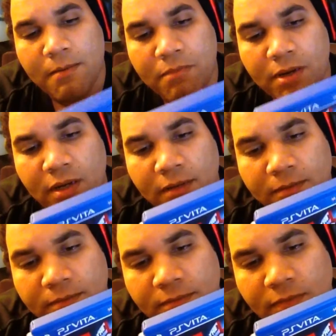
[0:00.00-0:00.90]
But
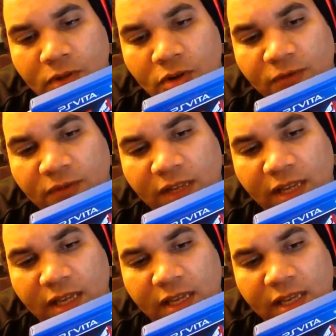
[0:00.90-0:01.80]

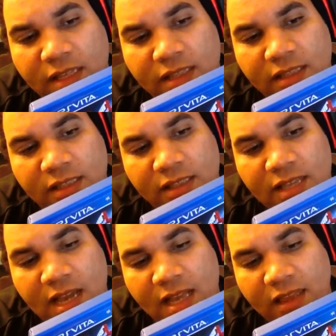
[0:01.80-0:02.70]
hopefully it's
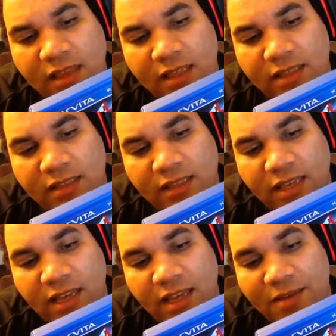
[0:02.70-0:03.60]
not the
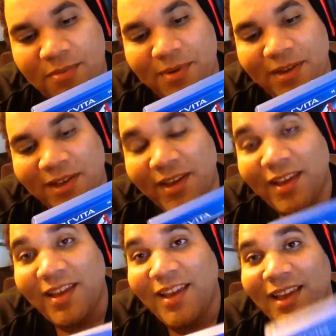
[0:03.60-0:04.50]
same
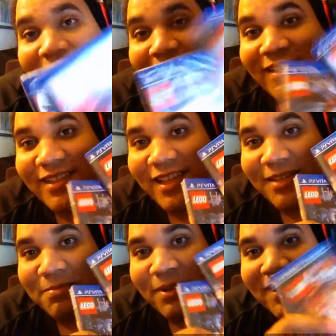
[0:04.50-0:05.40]
as
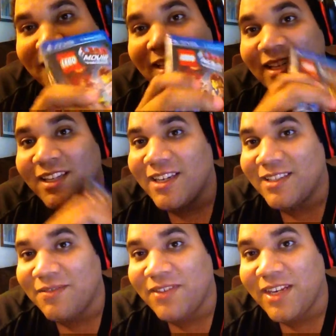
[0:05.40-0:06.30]
this, because I did look at
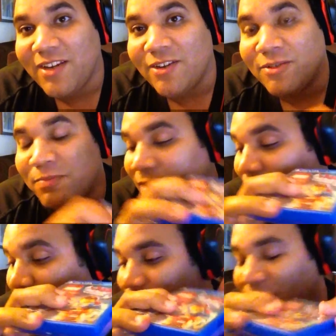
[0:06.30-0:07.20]
some videos, but
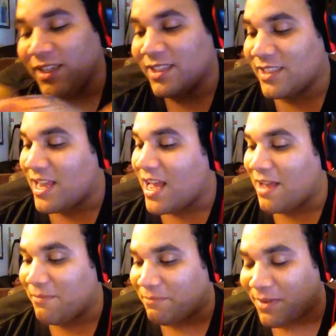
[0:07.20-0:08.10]
hopefully it's
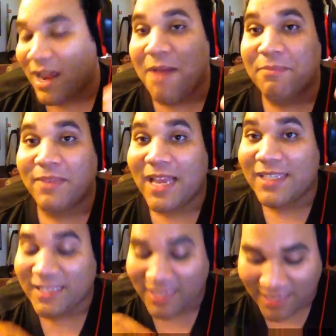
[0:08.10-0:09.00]
not. But I'm
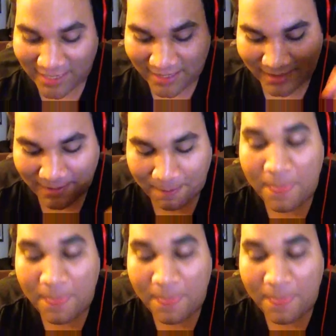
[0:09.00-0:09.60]
guessing it is.